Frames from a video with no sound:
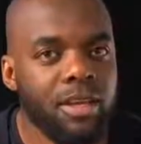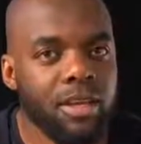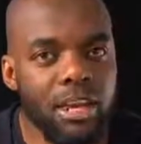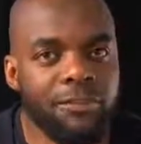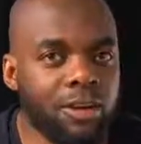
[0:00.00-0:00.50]

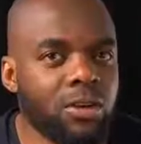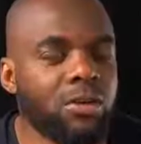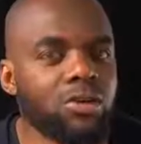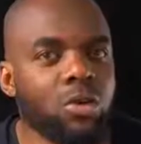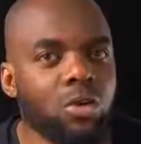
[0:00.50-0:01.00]

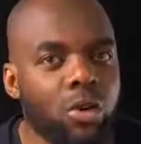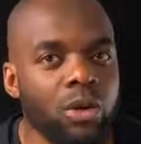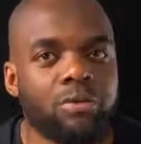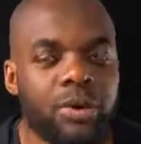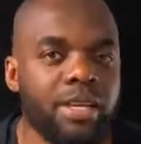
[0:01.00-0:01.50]
ClickFunnels or
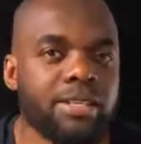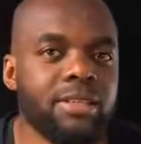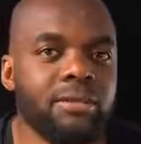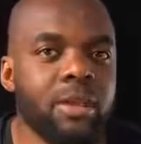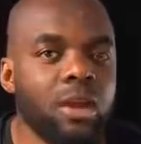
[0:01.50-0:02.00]

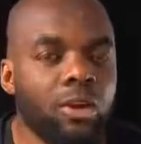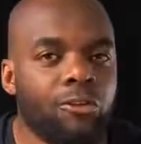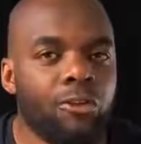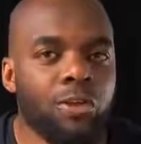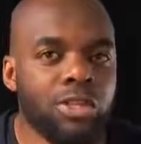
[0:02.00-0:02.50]
WordPress,
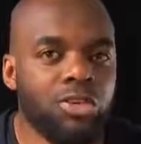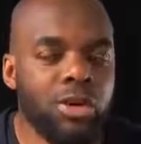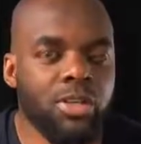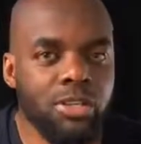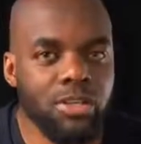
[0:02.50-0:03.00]
of course, the
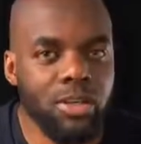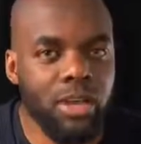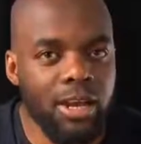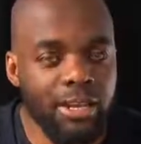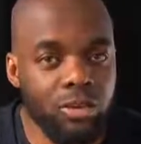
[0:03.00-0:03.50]
choice
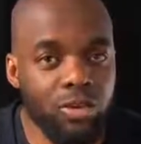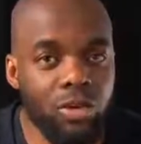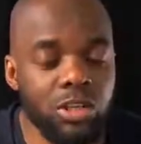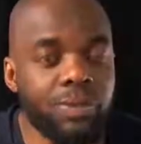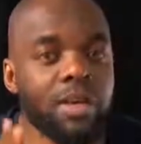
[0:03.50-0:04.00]
is
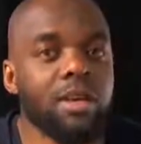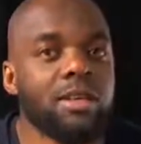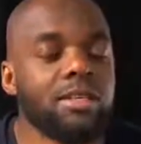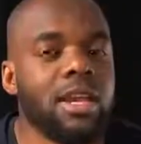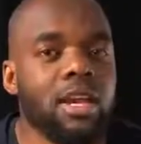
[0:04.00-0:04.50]
yours,
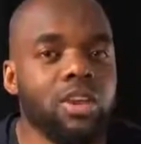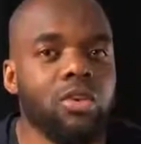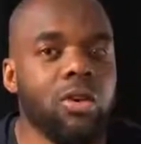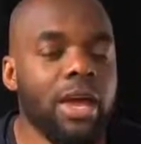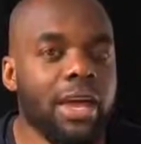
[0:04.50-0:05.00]
because
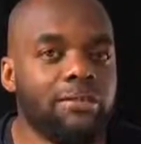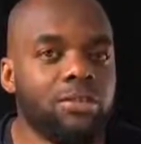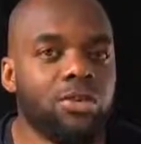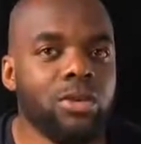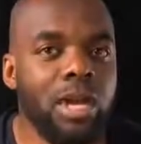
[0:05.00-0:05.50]
you have
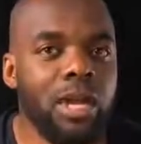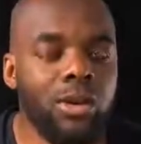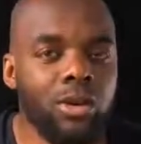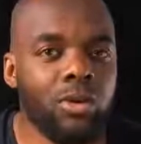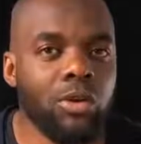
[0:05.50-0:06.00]
to
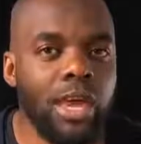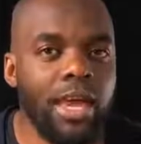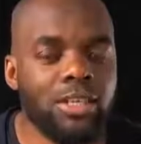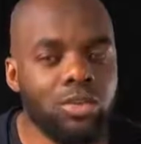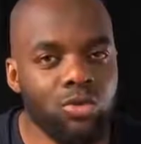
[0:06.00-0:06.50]
now look
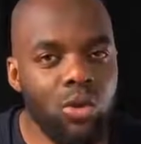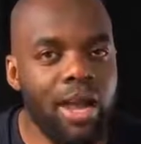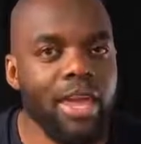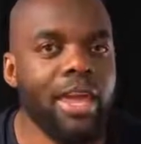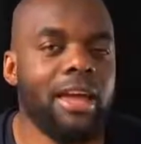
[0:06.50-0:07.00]
at, do
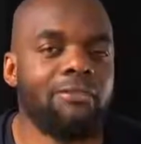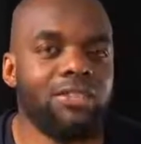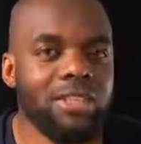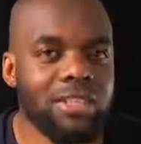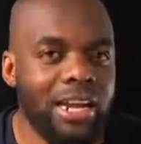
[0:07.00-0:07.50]
I have
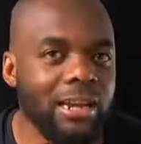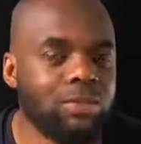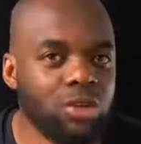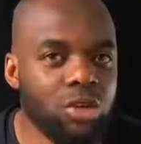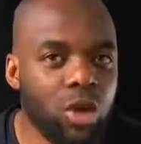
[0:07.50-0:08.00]
the time
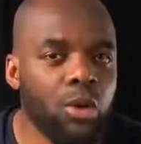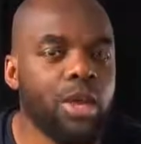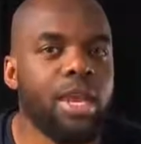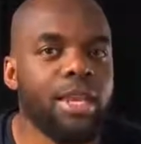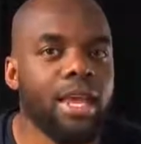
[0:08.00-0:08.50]
to go
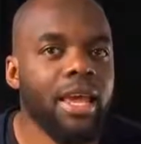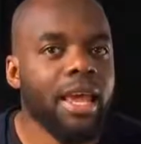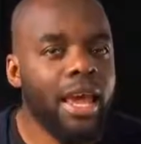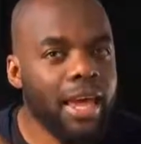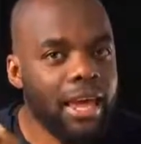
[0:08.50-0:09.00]
in
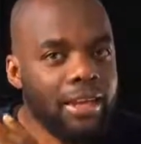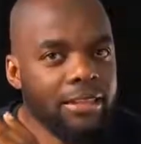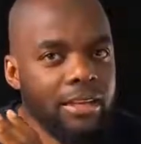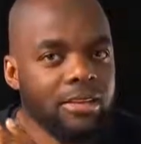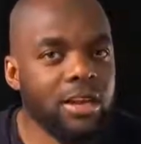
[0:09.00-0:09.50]

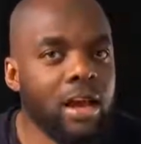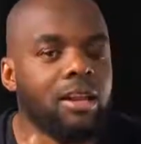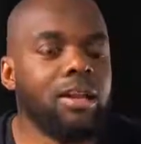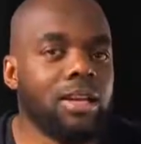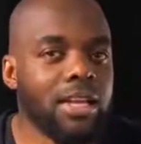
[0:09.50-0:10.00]
and
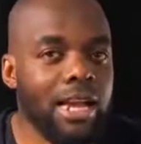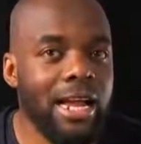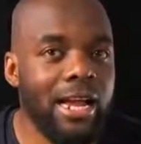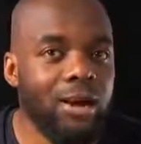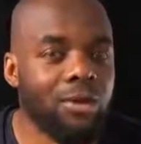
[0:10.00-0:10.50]
start learning
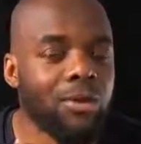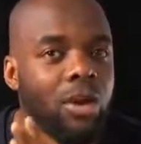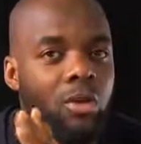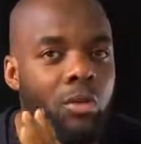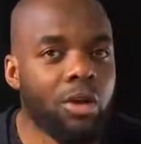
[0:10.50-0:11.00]
how
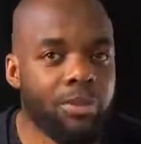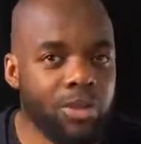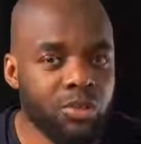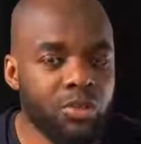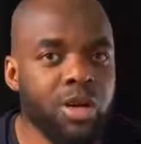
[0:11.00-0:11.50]

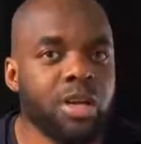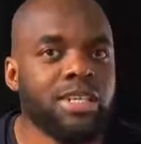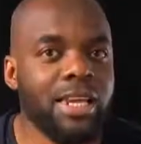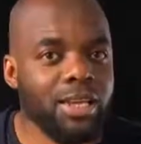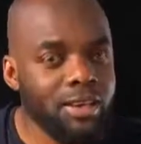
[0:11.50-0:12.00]
WordPress
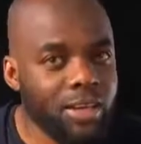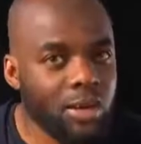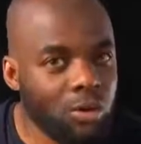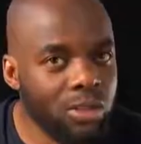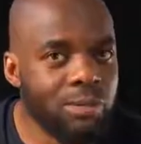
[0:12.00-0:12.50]
works and
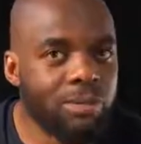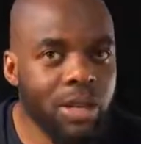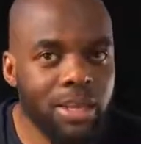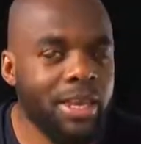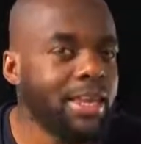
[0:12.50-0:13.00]
learning all these
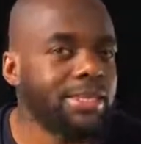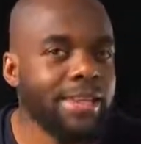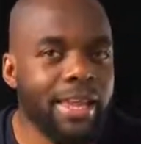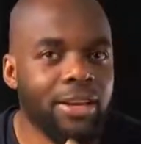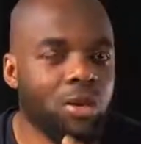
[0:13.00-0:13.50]
plugins
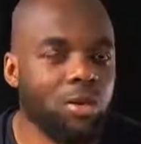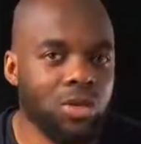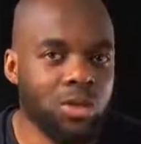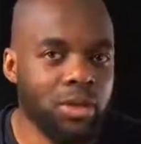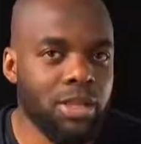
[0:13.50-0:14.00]
and
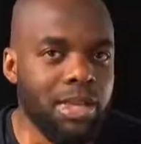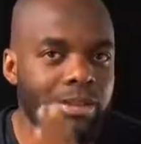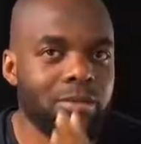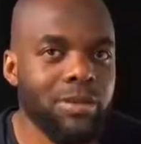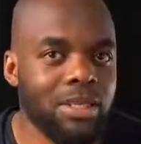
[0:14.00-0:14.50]
also learning
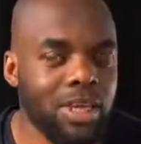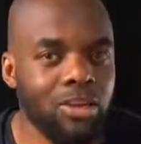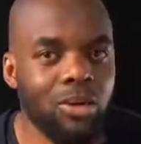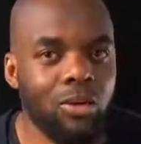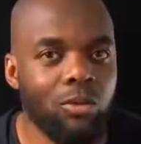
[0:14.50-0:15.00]
how to
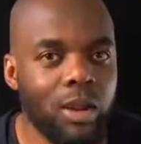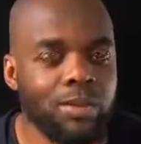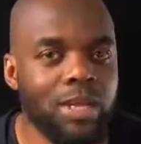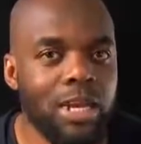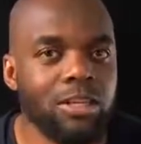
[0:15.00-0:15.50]
maintain your own
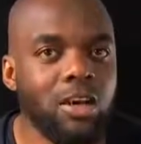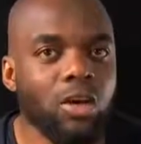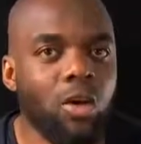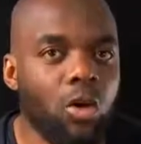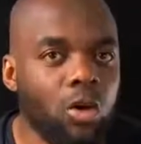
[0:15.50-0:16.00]
website?
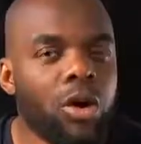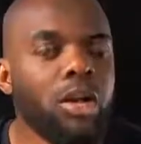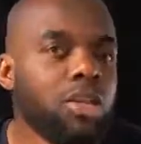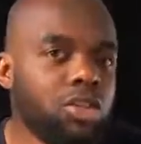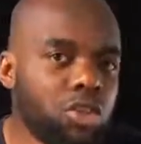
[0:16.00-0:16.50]

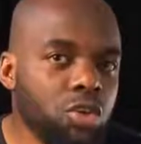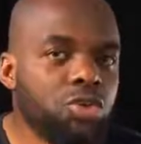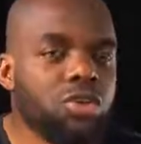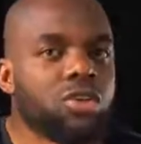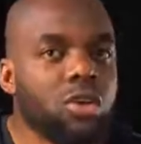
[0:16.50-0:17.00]
Or do you
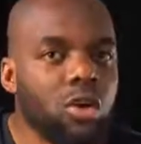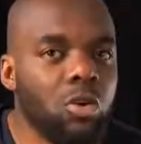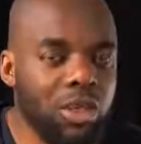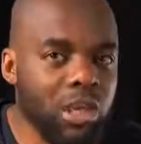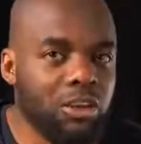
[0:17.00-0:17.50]
just go
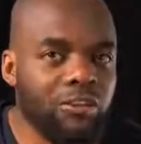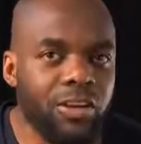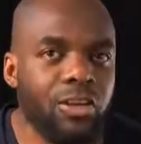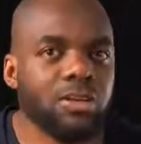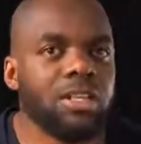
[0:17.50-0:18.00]
with
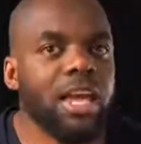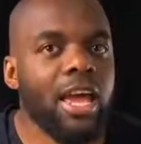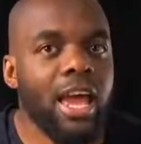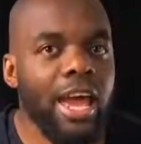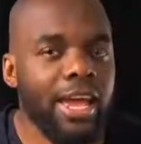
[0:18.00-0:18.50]
ClickFunnels
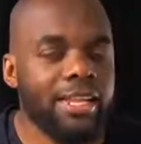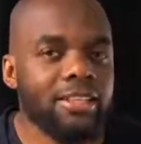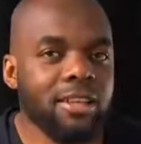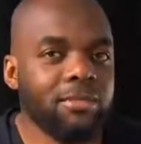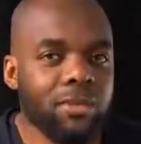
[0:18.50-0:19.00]

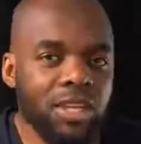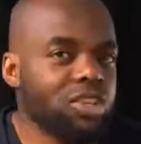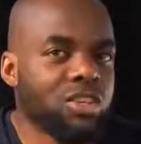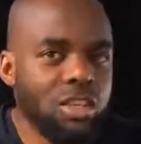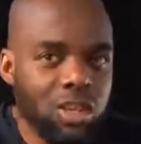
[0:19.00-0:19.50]
and
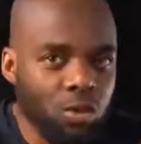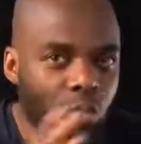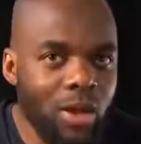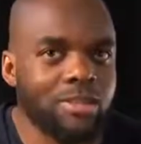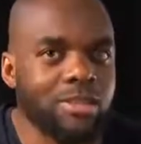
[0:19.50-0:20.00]
just
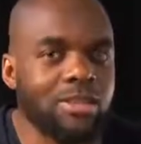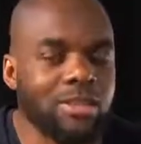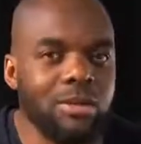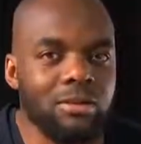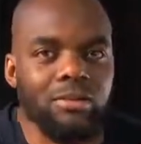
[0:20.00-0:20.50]
learn one
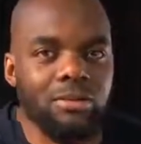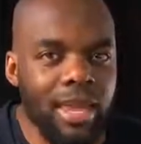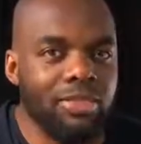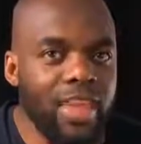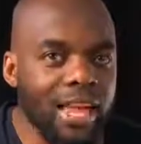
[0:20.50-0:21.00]
system
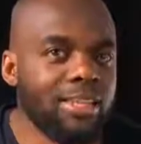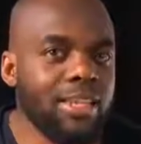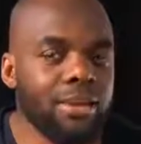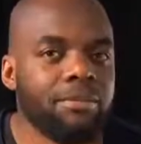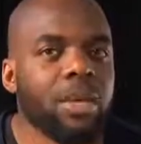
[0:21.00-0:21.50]
and that's
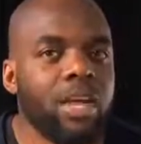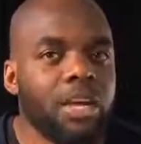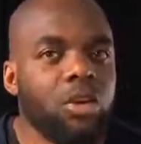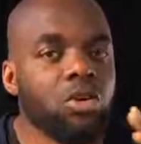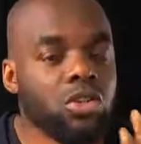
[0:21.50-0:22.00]
it?
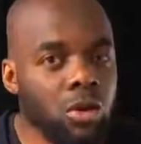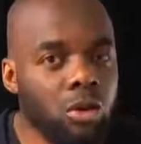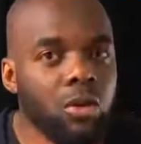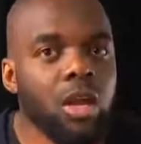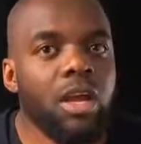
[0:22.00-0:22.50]
And
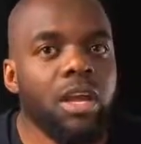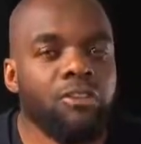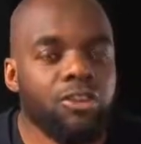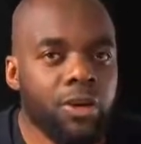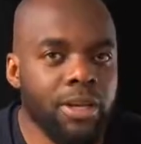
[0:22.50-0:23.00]
also,
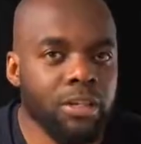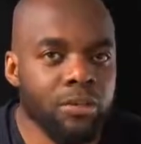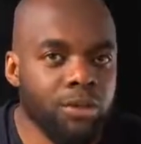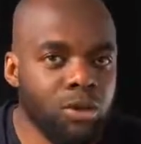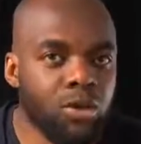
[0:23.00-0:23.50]
if you're an
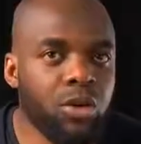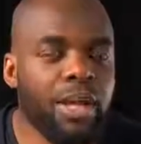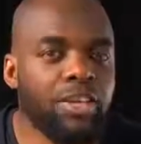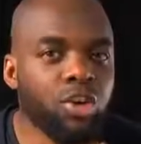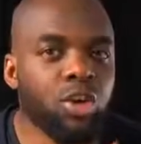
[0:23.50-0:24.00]
entrepreneur
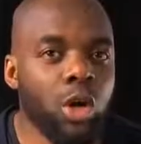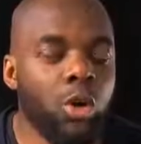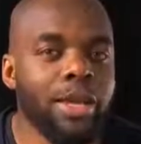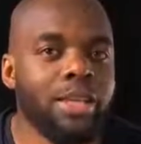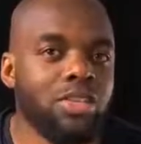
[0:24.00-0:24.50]
and your
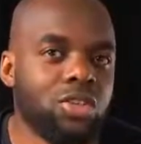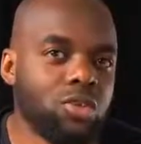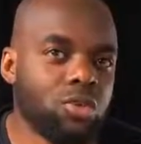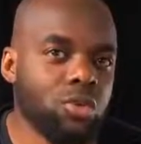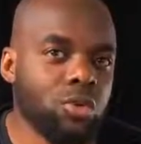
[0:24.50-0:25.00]
goal is
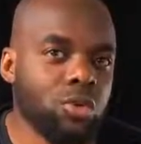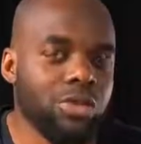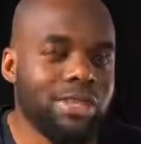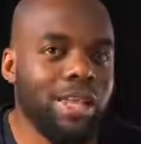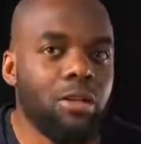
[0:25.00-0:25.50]
to
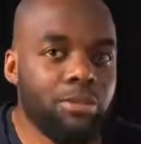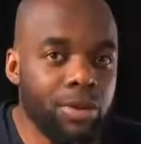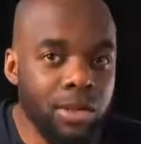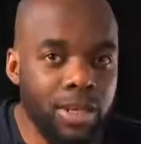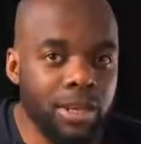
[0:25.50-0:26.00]
sell
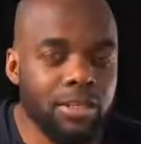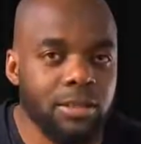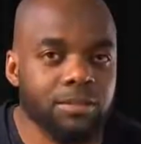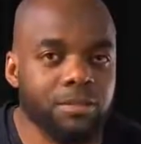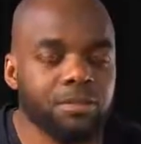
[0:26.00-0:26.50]

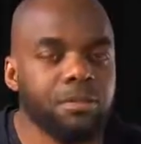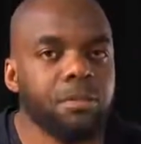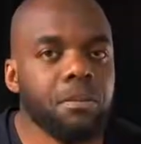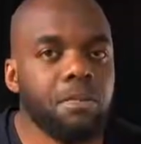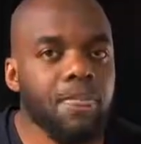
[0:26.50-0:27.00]
products,
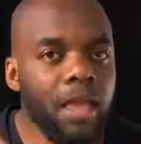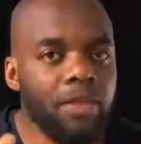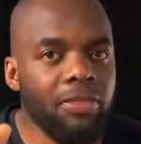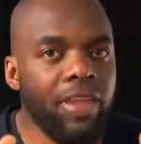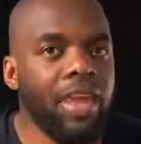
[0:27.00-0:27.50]

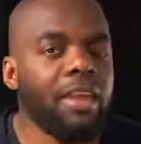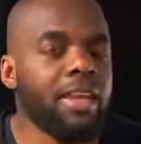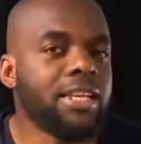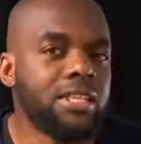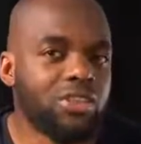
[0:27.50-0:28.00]
there
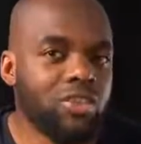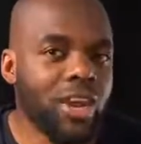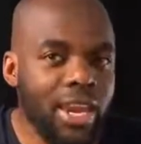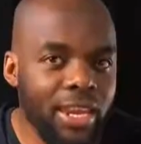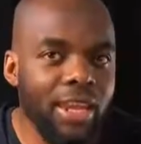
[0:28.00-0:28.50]
is
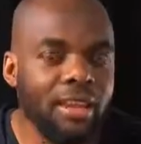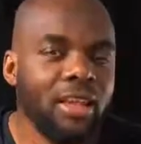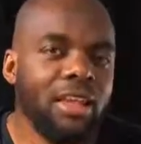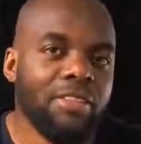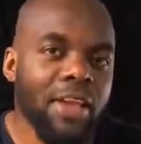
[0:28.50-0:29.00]
training
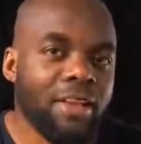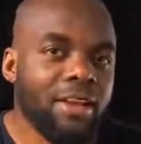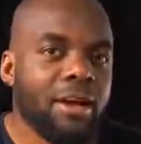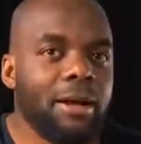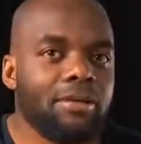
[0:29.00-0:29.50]
that
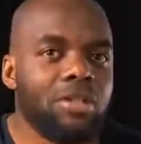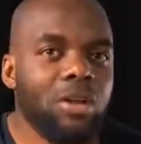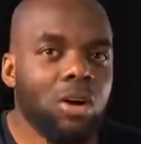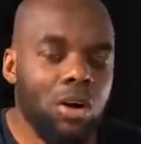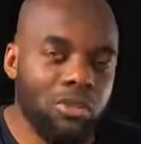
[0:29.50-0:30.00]
comes
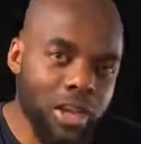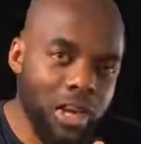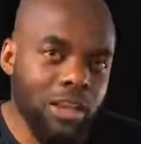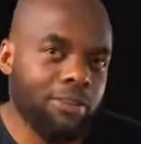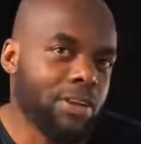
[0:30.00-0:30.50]
on the
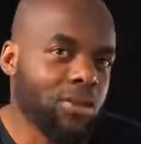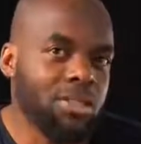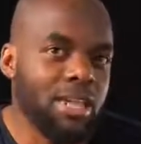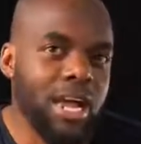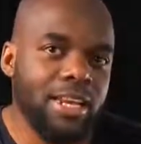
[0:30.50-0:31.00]
ClickFunnels
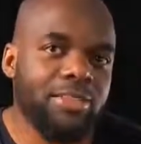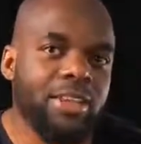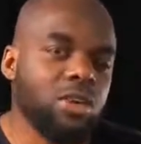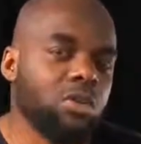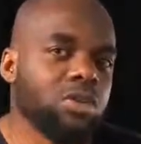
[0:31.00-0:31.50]
side, and there's